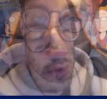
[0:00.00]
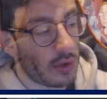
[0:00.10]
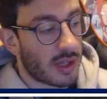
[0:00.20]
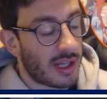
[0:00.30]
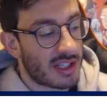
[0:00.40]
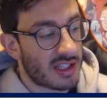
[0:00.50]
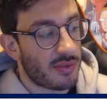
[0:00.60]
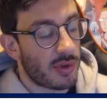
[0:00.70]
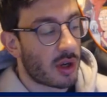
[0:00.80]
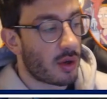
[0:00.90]
Okay, let's see
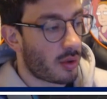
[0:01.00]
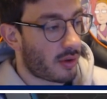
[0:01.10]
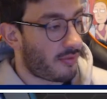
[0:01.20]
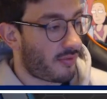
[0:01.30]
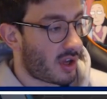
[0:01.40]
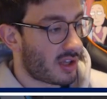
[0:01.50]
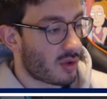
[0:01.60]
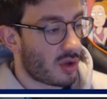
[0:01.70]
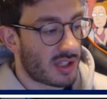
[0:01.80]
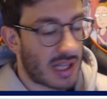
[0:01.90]
if we go first
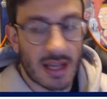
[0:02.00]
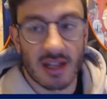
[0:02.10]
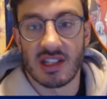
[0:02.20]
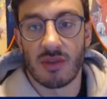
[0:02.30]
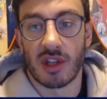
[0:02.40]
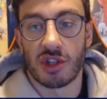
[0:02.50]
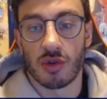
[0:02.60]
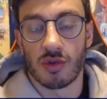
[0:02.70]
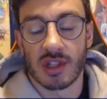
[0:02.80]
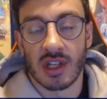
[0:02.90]
or second, see what they
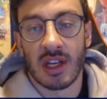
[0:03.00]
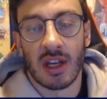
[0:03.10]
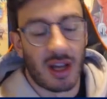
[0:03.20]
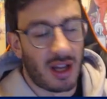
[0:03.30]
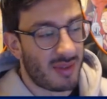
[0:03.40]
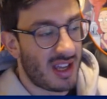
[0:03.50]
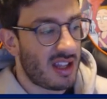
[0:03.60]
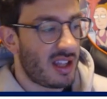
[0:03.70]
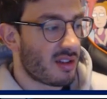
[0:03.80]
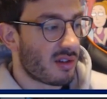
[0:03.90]
choose.
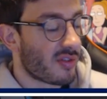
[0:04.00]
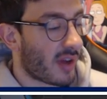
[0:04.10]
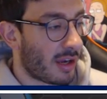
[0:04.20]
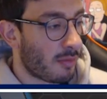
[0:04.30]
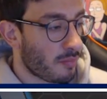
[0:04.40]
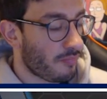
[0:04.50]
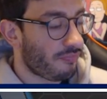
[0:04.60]
Either is fine.